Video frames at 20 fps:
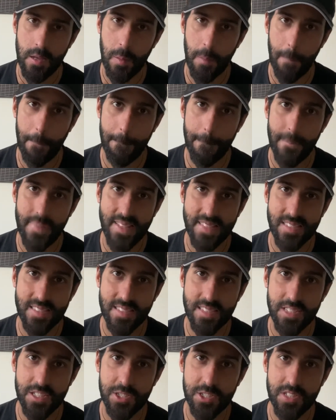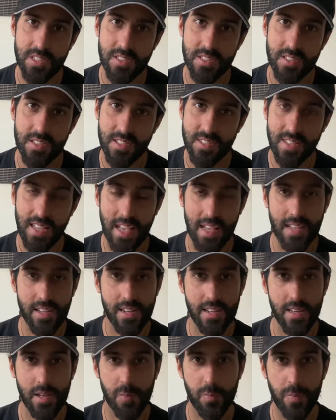message in
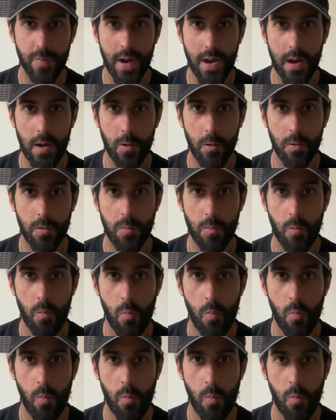society about